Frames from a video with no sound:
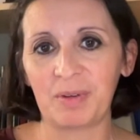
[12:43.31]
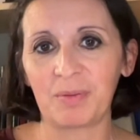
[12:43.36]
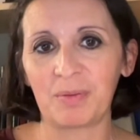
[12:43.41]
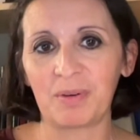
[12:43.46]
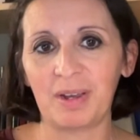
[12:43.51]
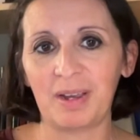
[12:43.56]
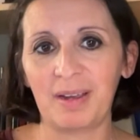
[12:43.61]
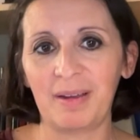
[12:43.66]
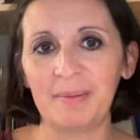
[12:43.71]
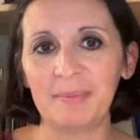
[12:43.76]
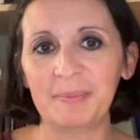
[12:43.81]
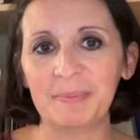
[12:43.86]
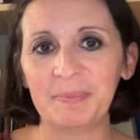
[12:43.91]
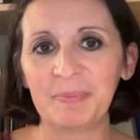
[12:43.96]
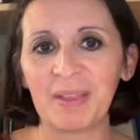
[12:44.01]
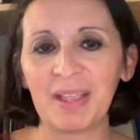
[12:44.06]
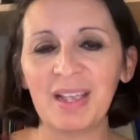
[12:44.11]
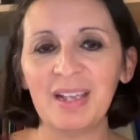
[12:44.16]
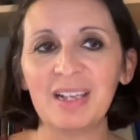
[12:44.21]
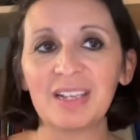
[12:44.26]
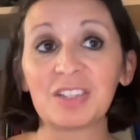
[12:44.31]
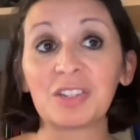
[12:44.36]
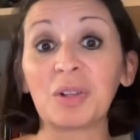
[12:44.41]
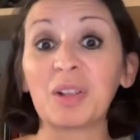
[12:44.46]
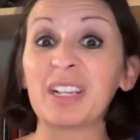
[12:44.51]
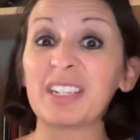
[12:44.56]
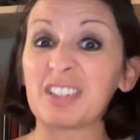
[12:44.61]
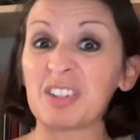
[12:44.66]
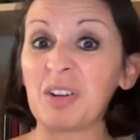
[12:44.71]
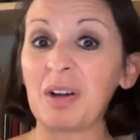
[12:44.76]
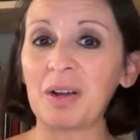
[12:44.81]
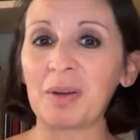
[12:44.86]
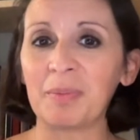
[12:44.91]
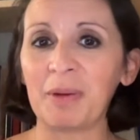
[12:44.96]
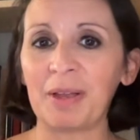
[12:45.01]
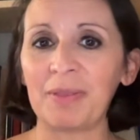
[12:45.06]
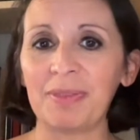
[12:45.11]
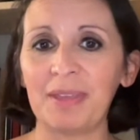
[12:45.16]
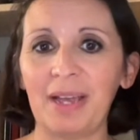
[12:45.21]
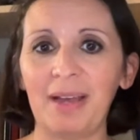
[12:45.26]
Okay. So let's talk
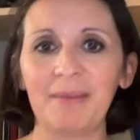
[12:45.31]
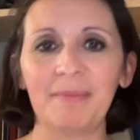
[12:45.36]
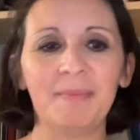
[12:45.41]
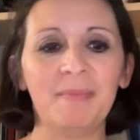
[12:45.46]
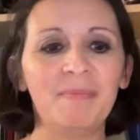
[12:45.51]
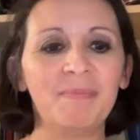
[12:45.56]
about that.